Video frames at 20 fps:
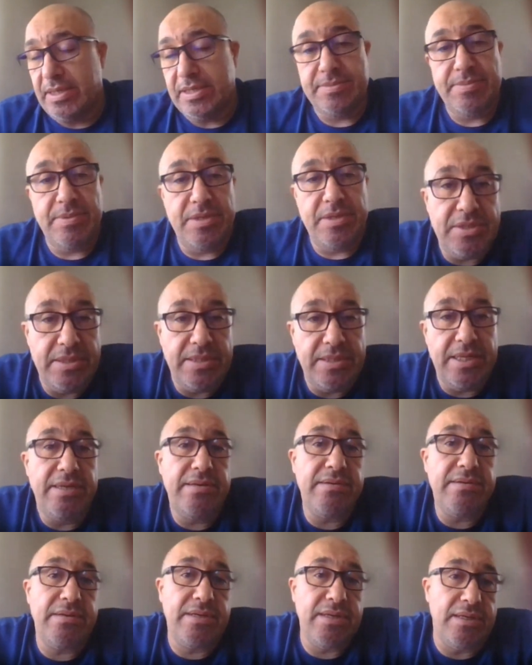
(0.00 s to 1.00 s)
especially in
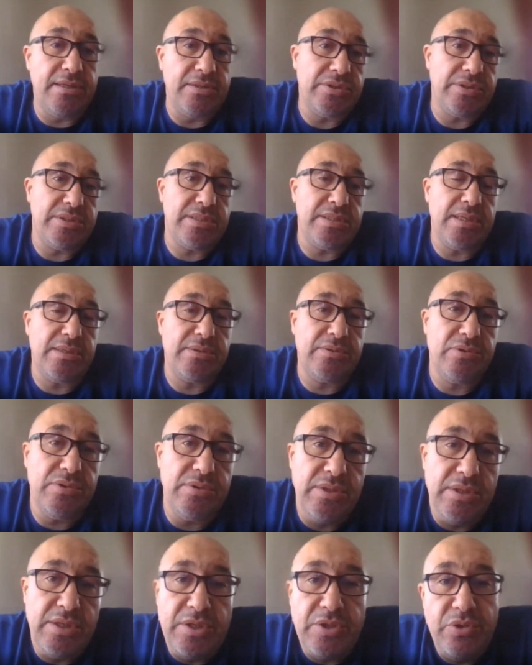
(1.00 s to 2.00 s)
agriculture sector.